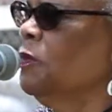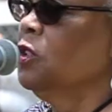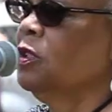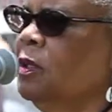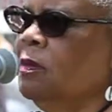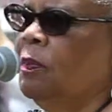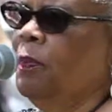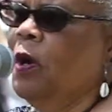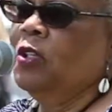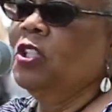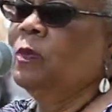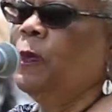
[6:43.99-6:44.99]
to
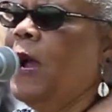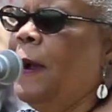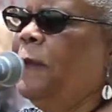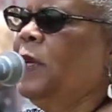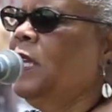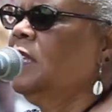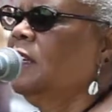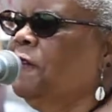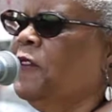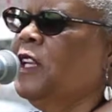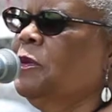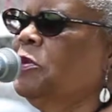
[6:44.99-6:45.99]
purchase property, the
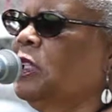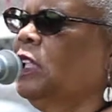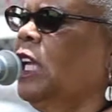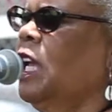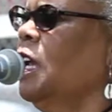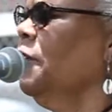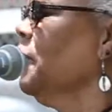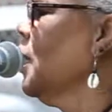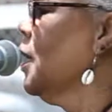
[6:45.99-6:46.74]
freedom to live,